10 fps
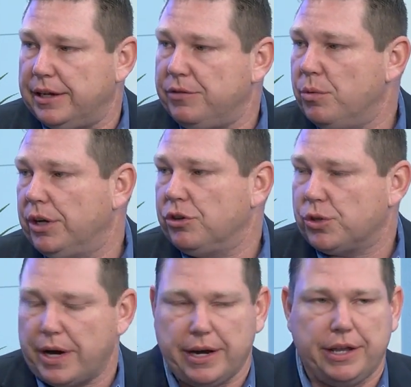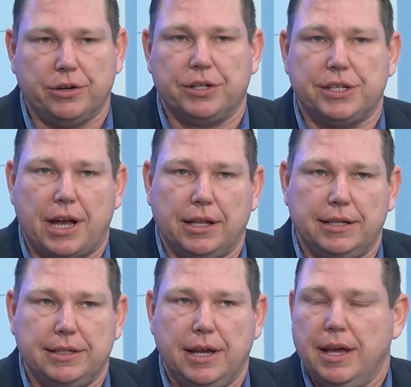and if you want to go trade it in or sell
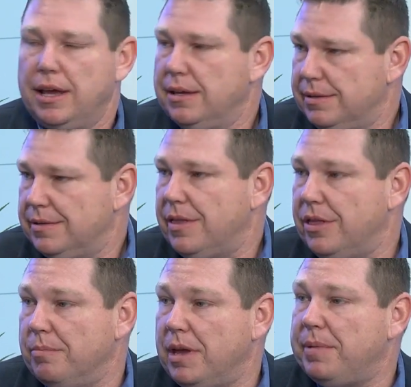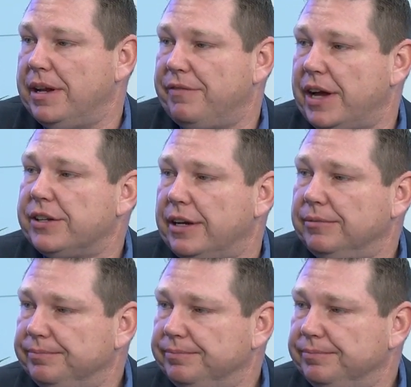it, there may be an effect